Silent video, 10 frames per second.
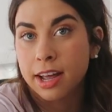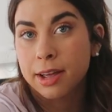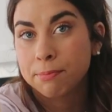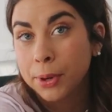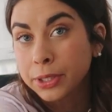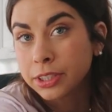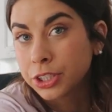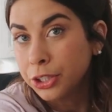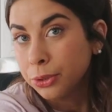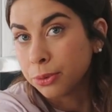thyme part
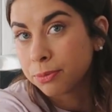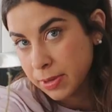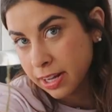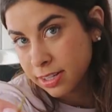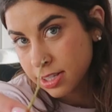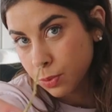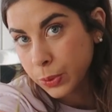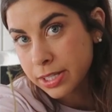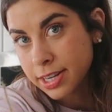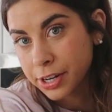2, because it's a
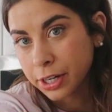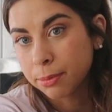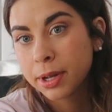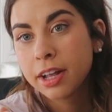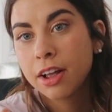woodsy herb,